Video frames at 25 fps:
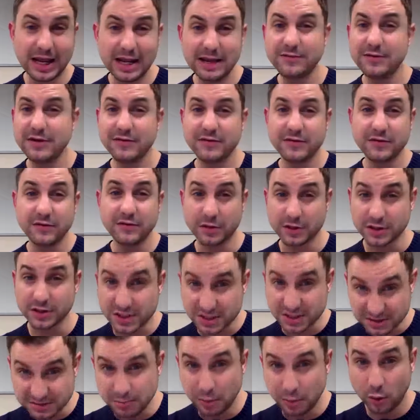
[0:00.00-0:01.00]
Even if you've got a
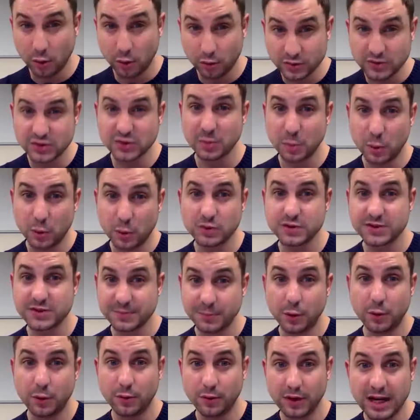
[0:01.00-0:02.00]
small, small,
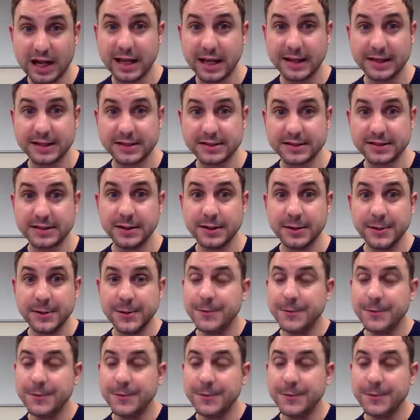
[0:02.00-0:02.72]
small list,